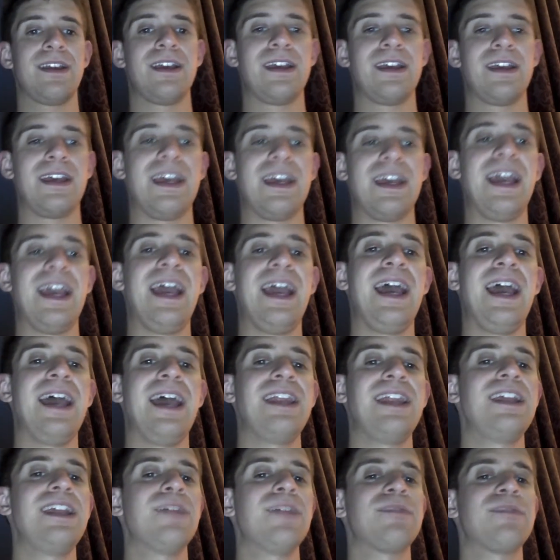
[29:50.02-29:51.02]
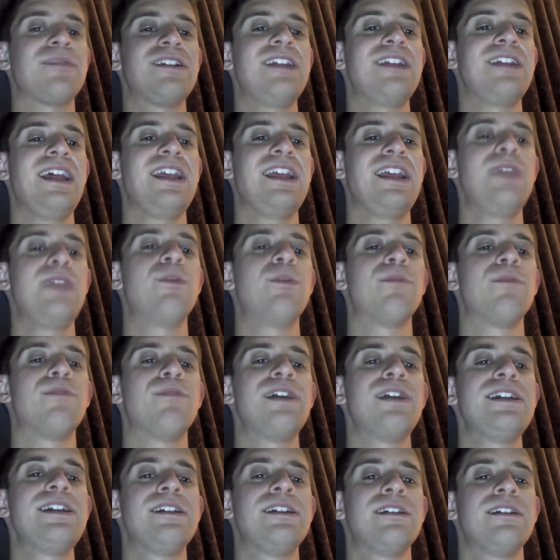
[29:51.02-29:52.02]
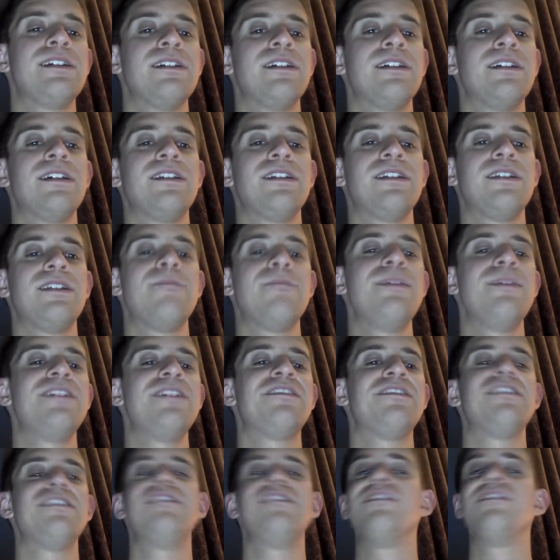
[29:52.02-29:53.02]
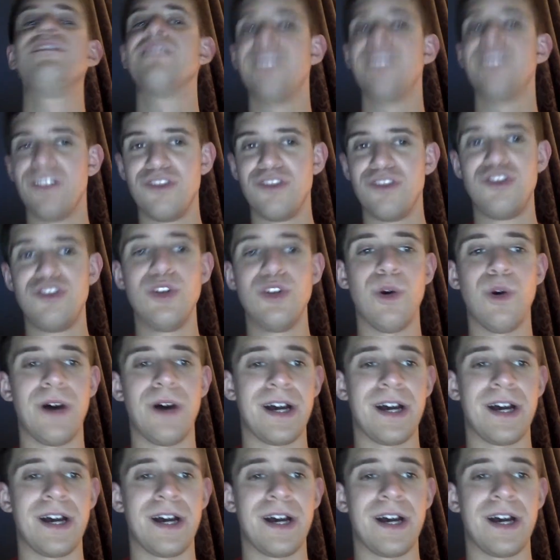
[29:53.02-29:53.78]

And he ended up saying that he will break the Miz's jaw.